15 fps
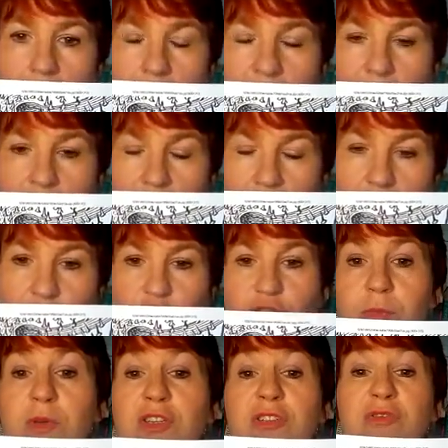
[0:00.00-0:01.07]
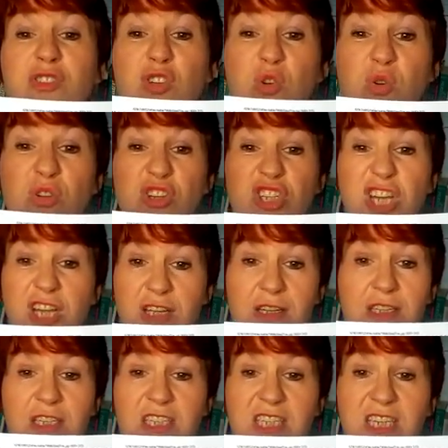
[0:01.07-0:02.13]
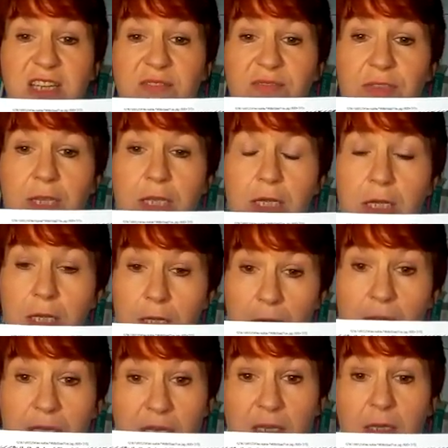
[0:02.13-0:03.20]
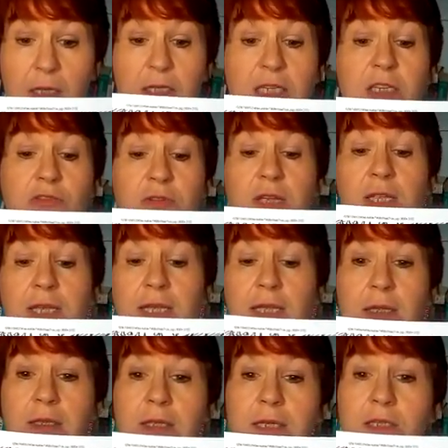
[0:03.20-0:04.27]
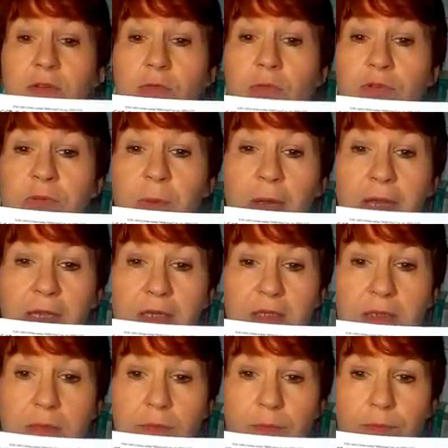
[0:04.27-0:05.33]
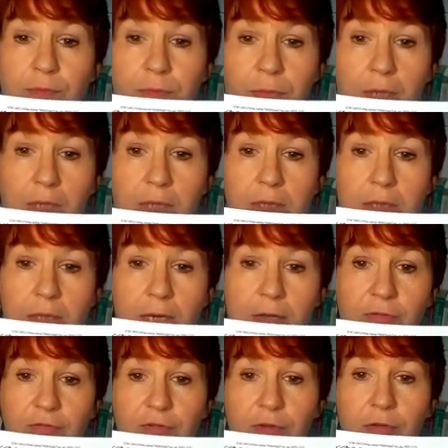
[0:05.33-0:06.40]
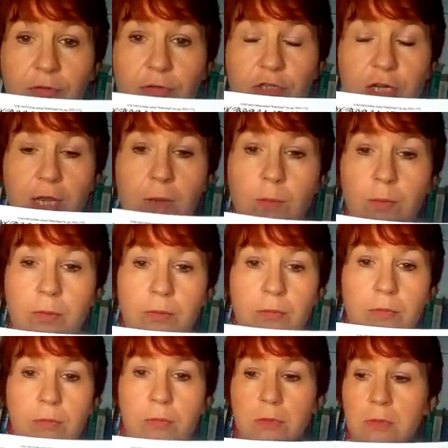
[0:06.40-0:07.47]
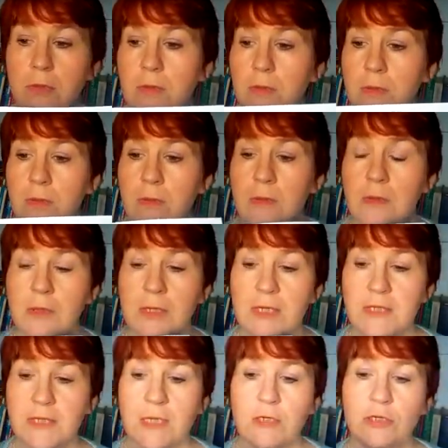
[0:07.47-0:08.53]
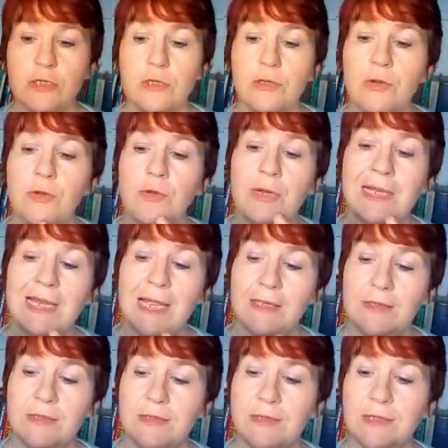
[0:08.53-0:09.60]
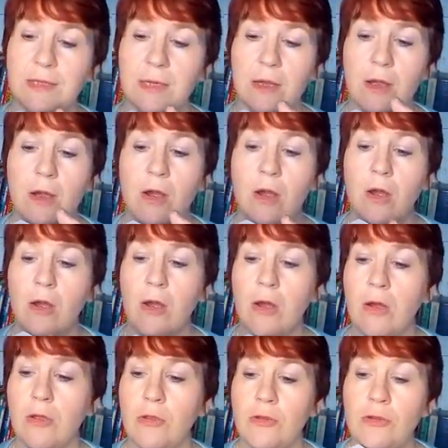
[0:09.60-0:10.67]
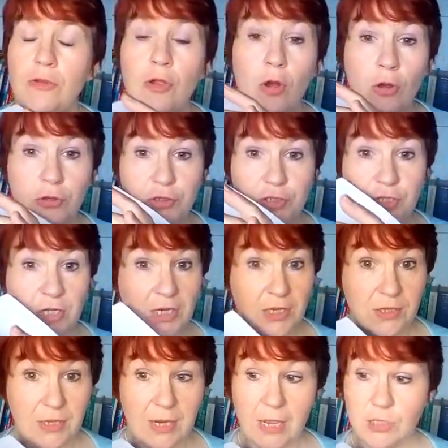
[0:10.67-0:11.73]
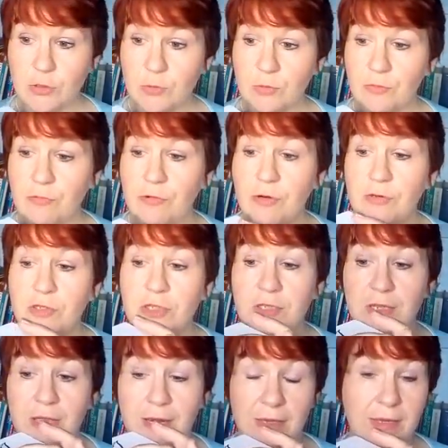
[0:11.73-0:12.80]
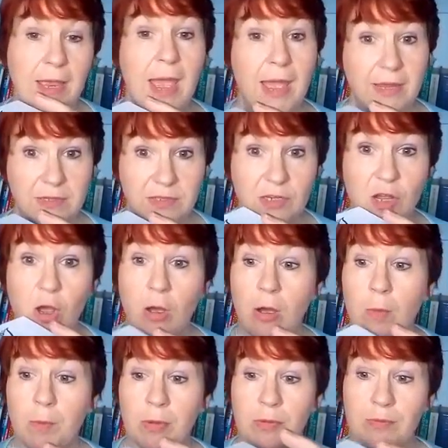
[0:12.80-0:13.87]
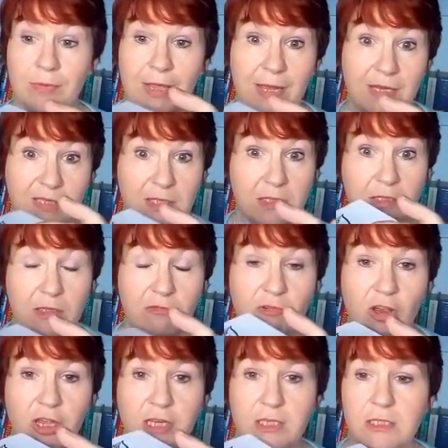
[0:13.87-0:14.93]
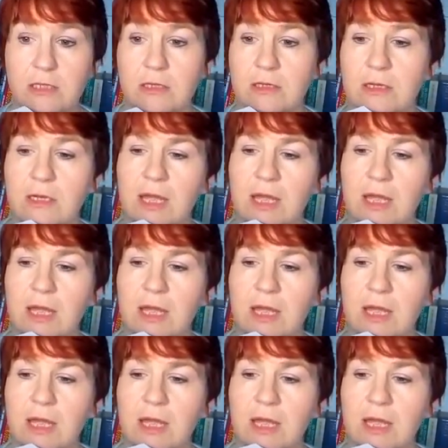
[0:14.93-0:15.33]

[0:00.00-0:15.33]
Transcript: looks like an instrument of torture, doesn't it? And it is really. These are all spikes and it's like a funnel shape. The essential oil glands are not in the actual fruit, they're in the exocarp, that is the rind,